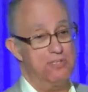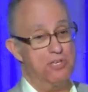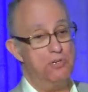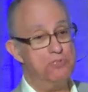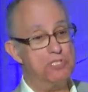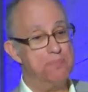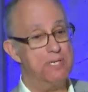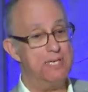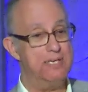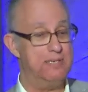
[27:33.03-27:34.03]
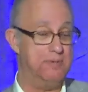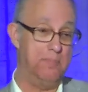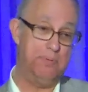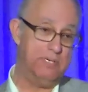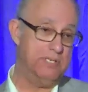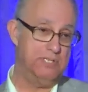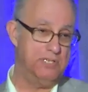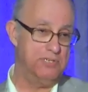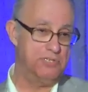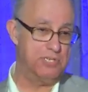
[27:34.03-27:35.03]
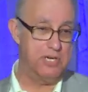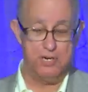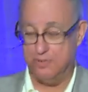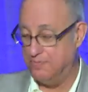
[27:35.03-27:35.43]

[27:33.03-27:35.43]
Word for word: there used to be a billion years ago